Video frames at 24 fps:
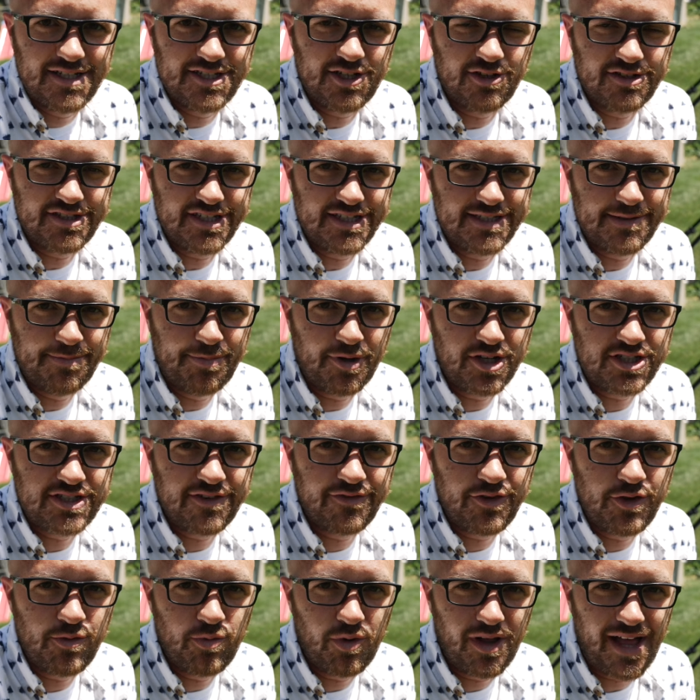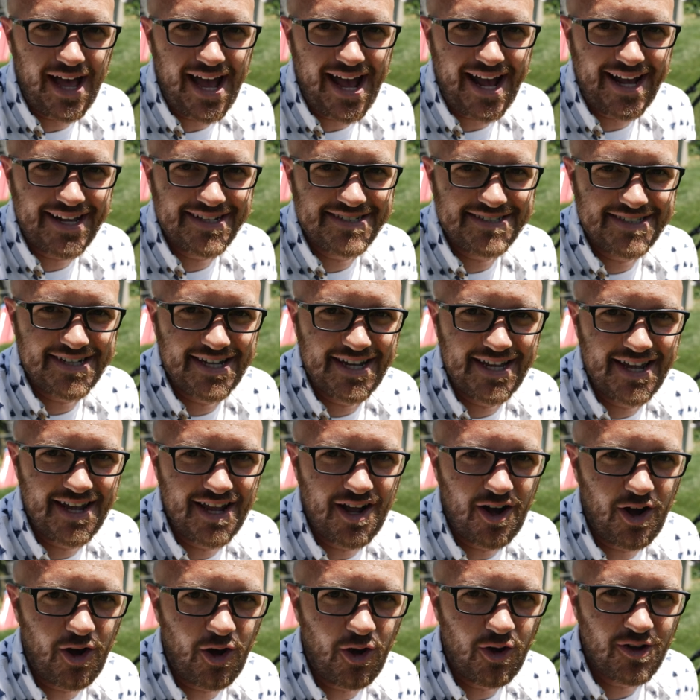So since a bunch of you will ask,
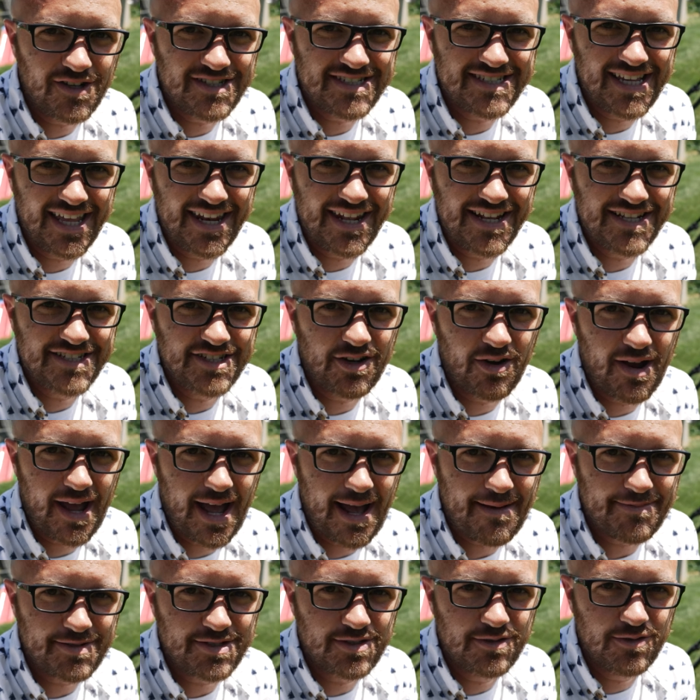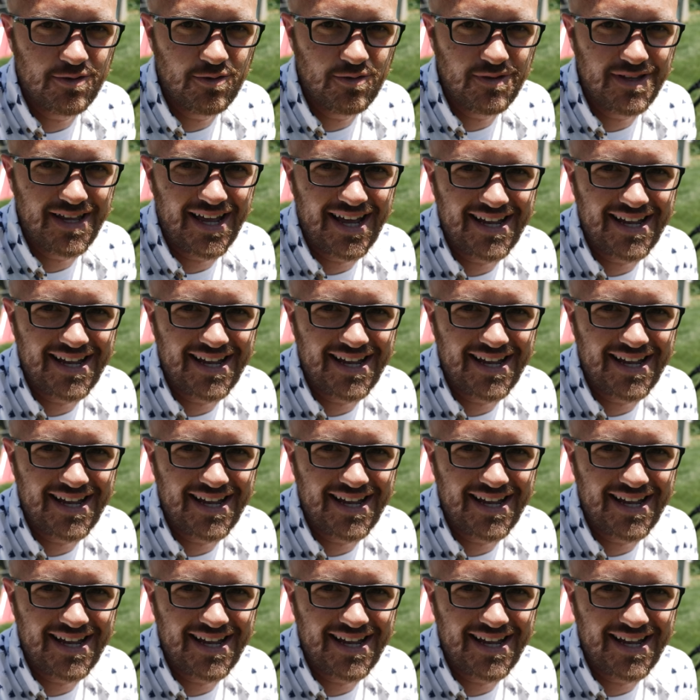all settings are absolutely